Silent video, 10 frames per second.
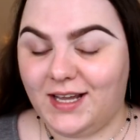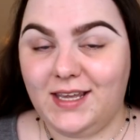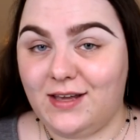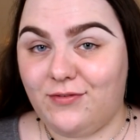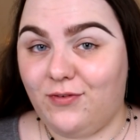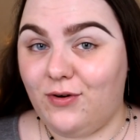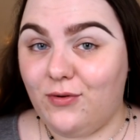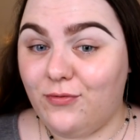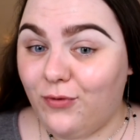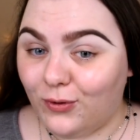I have
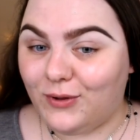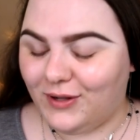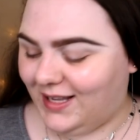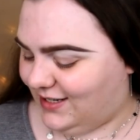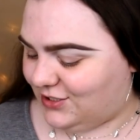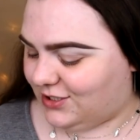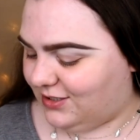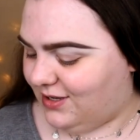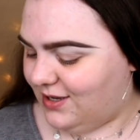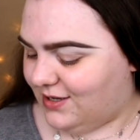full
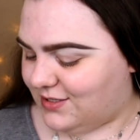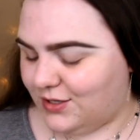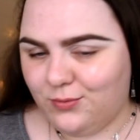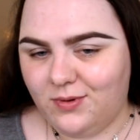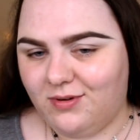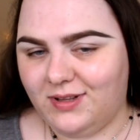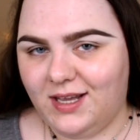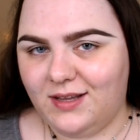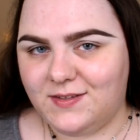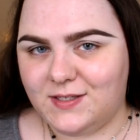collection, so we're
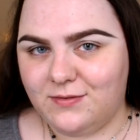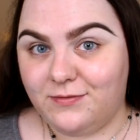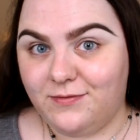gonna have some